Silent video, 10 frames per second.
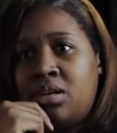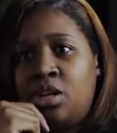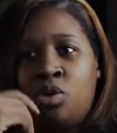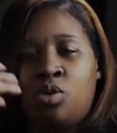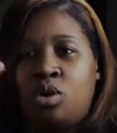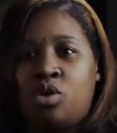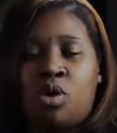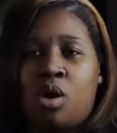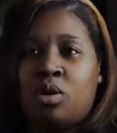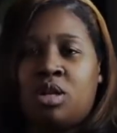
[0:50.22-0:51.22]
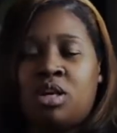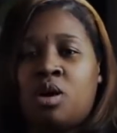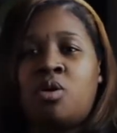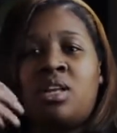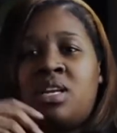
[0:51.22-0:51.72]
you you only
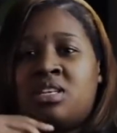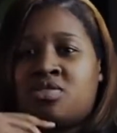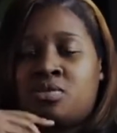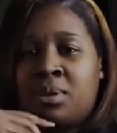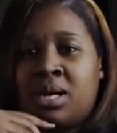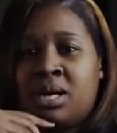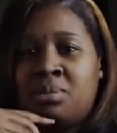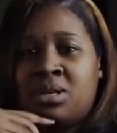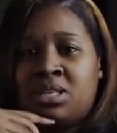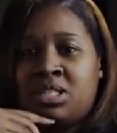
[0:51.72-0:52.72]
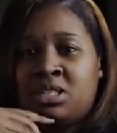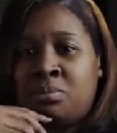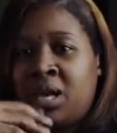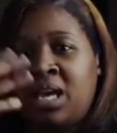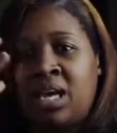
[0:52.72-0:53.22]
know that it's from God because
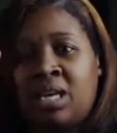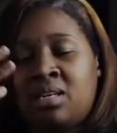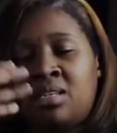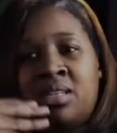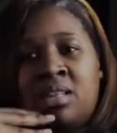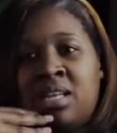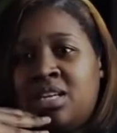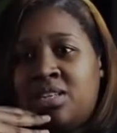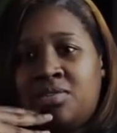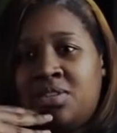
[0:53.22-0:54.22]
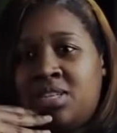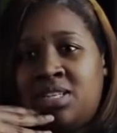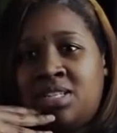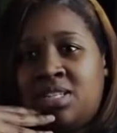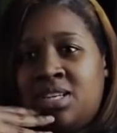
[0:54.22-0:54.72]
man couldn't think of
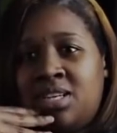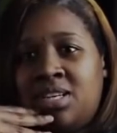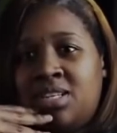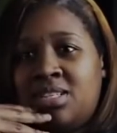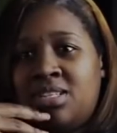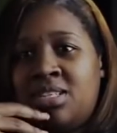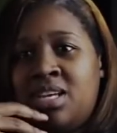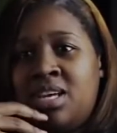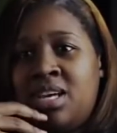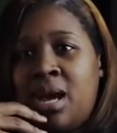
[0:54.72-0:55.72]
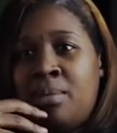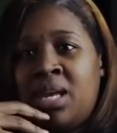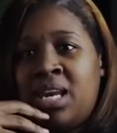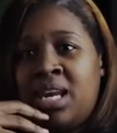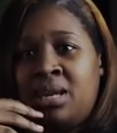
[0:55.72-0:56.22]
these things. I
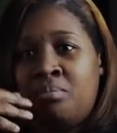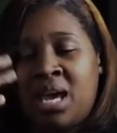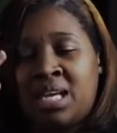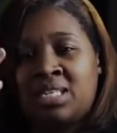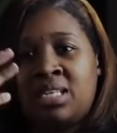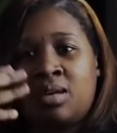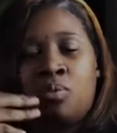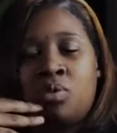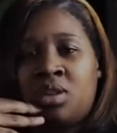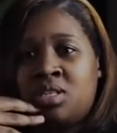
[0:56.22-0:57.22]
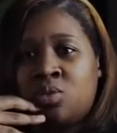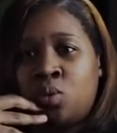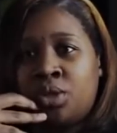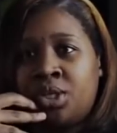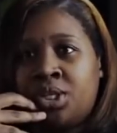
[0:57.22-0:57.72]
mean, and he backs it up with his
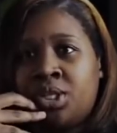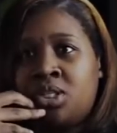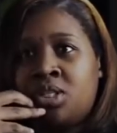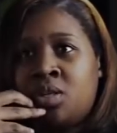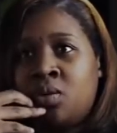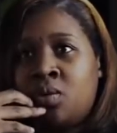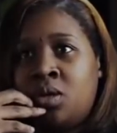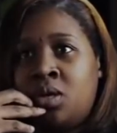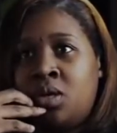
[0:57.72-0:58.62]
word. So